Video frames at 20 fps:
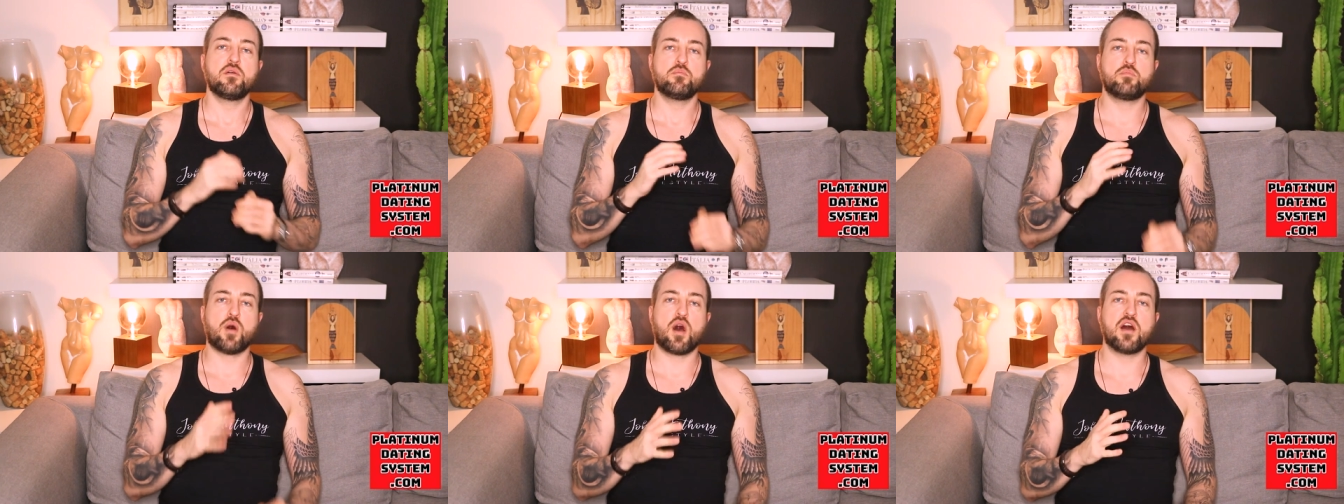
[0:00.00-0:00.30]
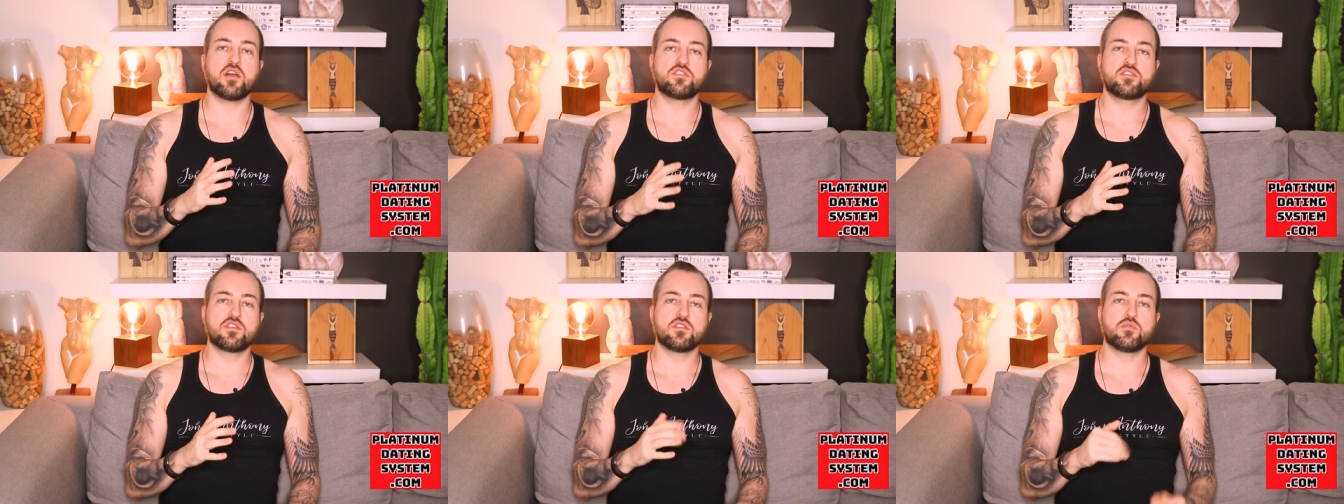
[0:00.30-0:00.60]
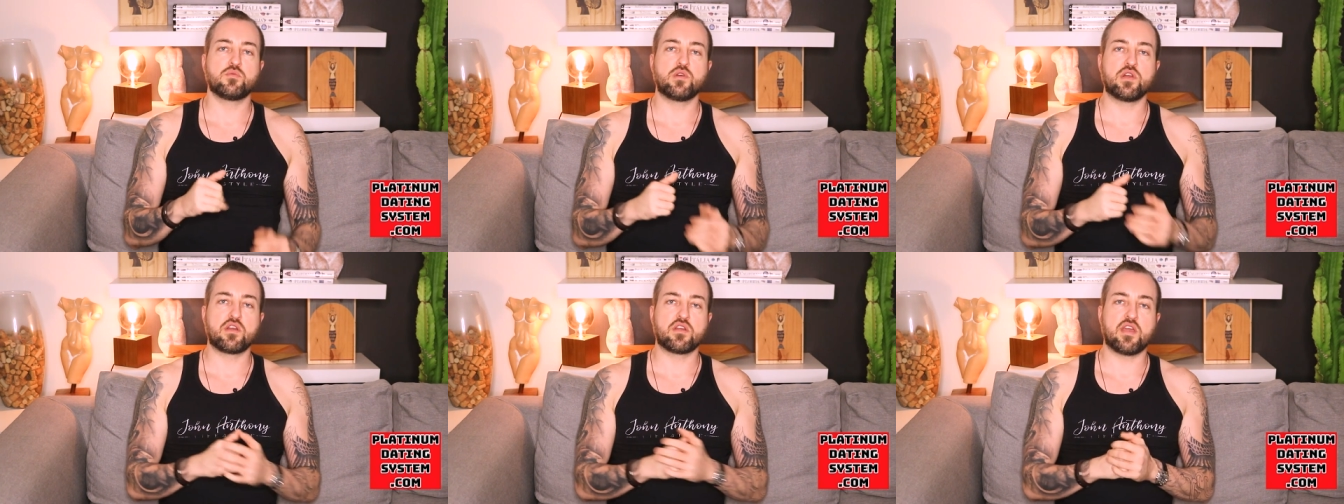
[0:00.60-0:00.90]
but
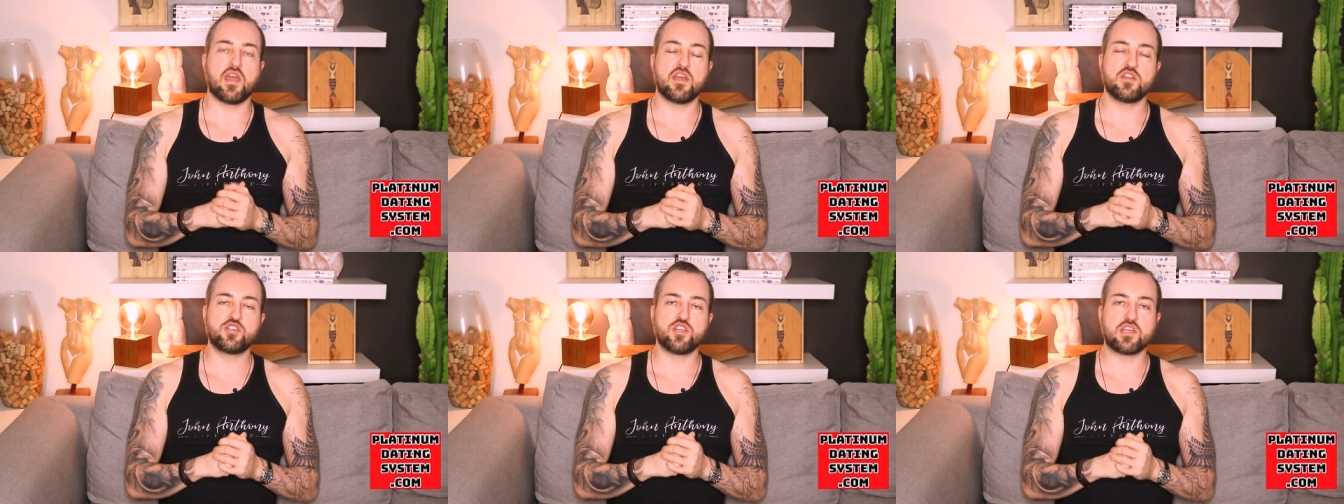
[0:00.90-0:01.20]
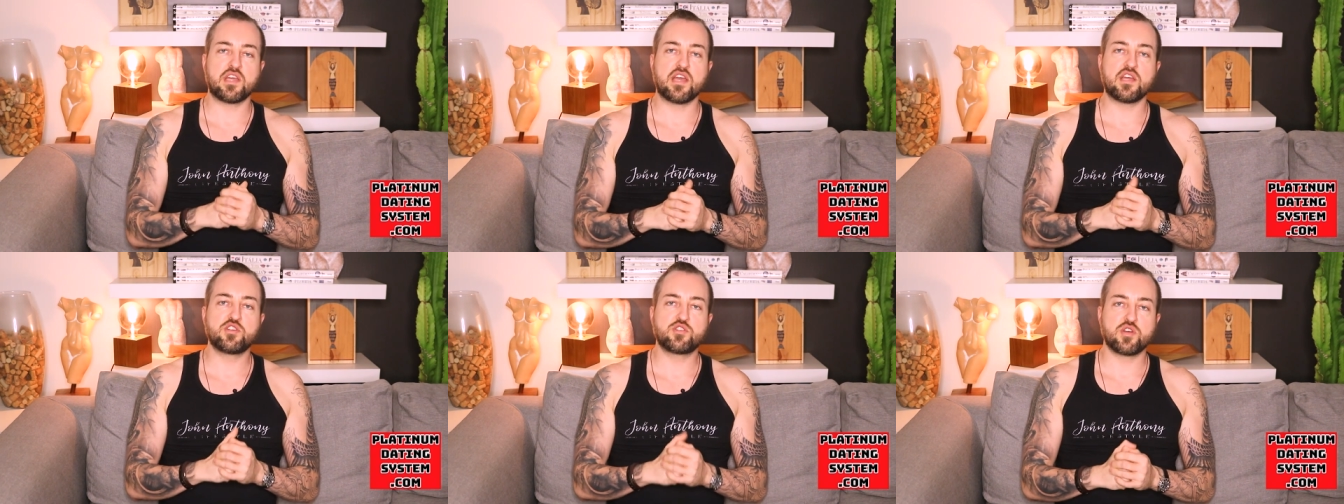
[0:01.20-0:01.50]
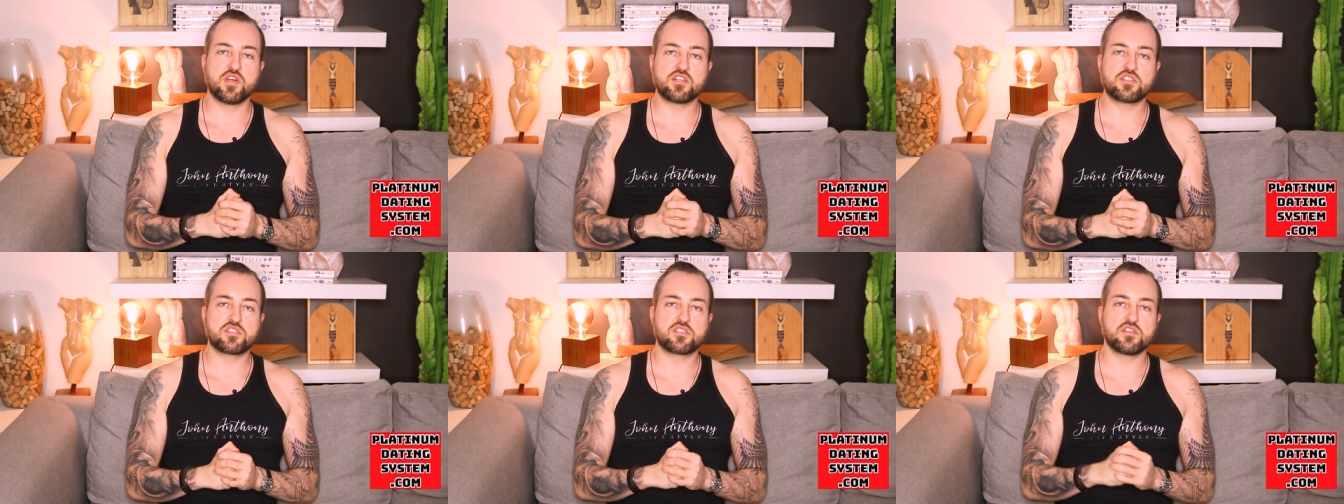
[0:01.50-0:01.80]
we are gauging
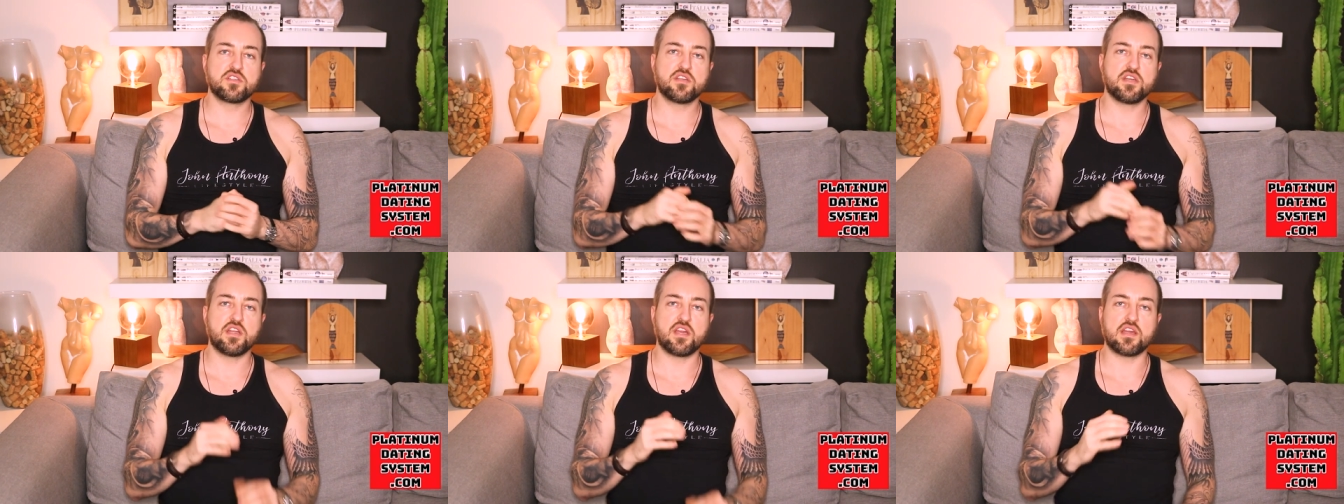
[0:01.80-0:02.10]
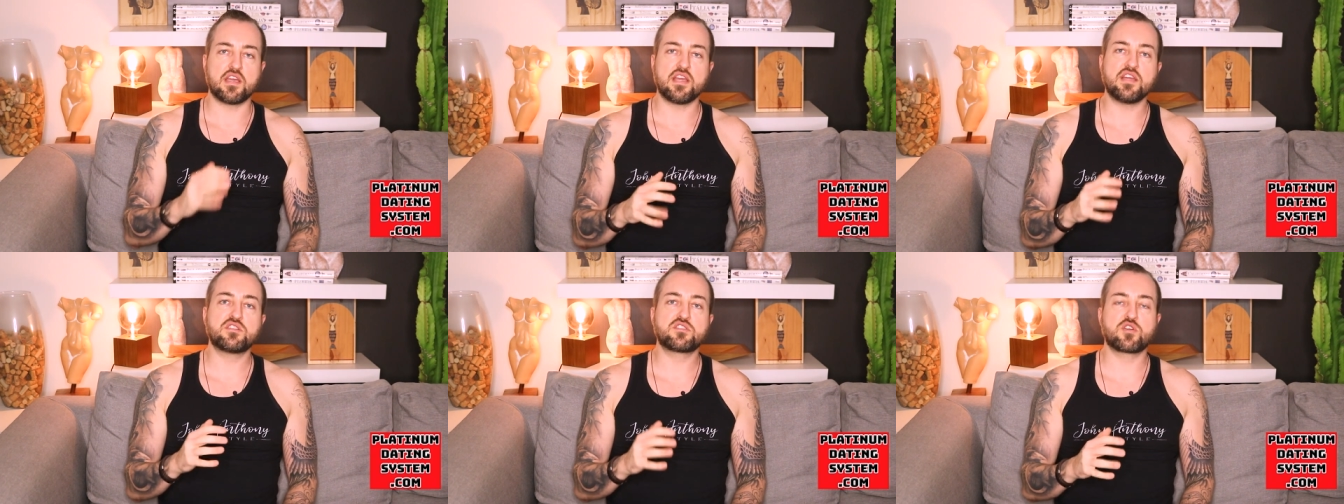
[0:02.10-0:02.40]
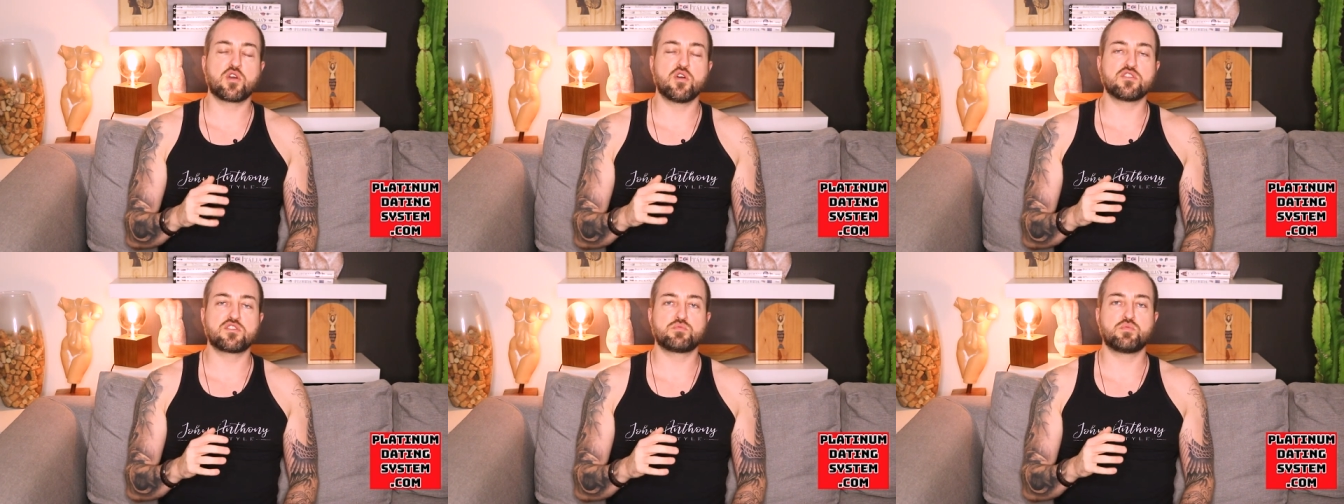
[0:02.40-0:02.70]
interest in an East
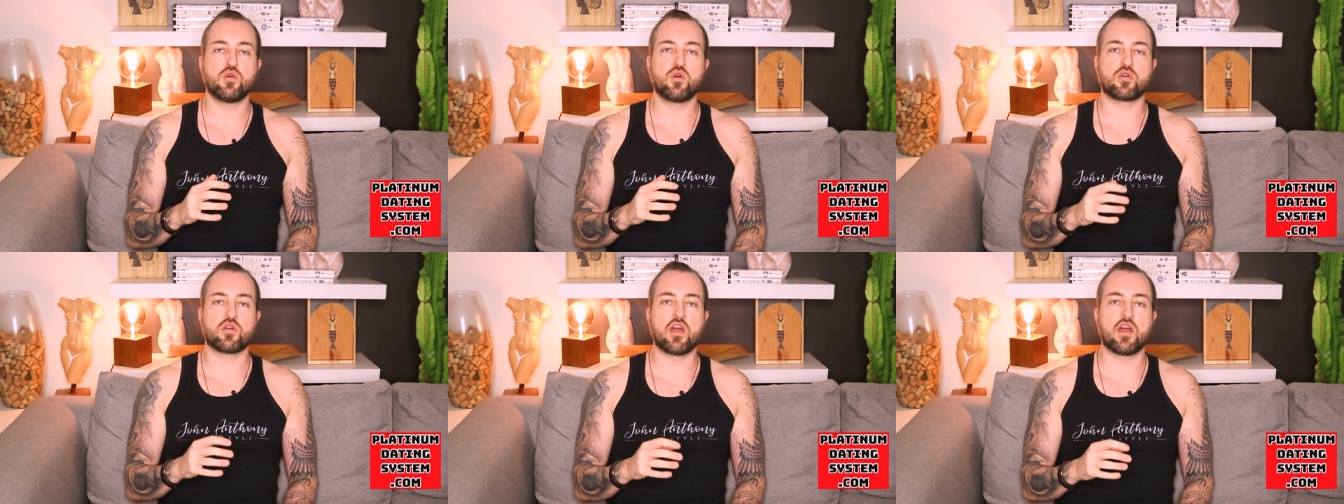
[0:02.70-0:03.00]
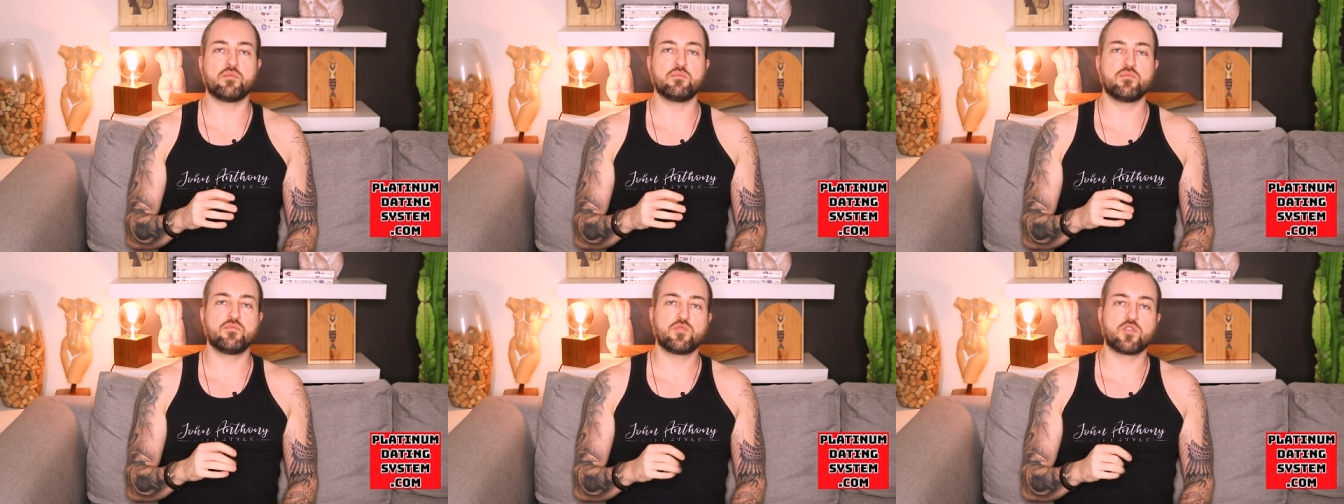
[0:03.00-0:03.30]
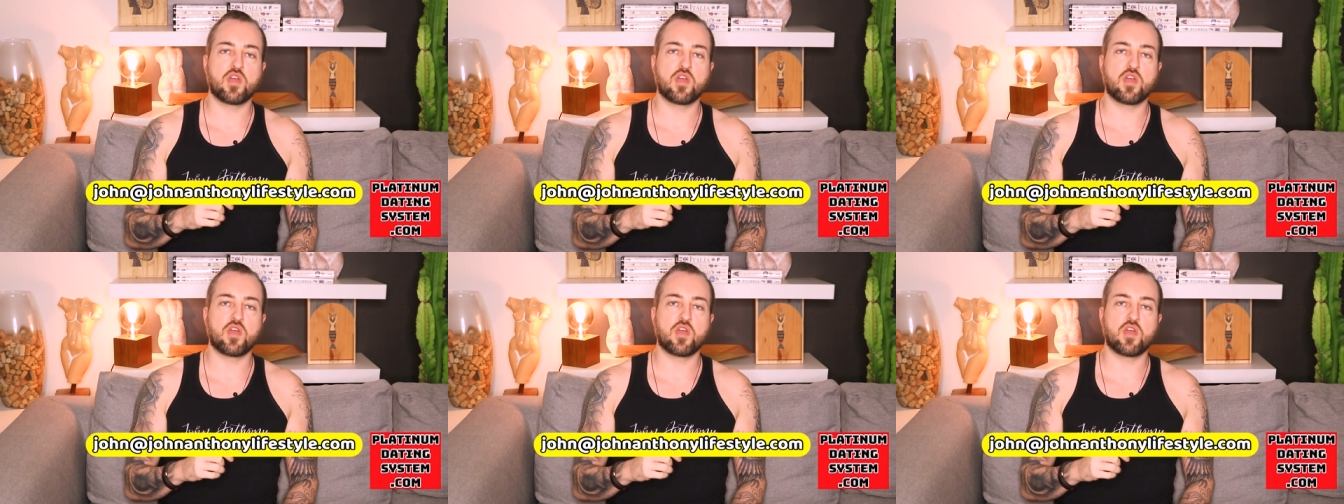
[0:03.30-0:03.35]
Coast program.